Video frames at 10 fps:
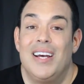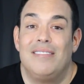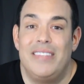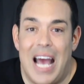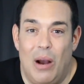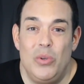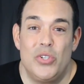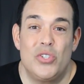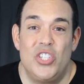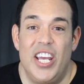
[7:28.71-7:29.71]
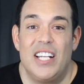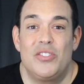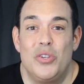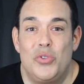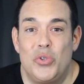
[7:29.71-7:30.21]
Now is your
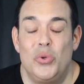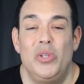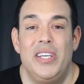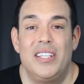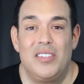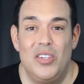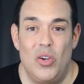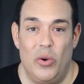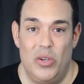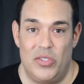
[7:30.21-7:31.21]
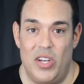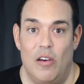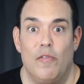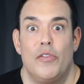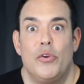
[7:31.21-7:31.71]
chance to truly get to know
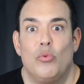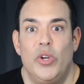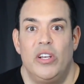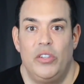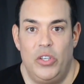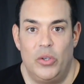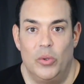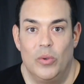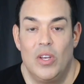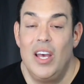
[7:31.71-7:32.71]
yourself, the real you.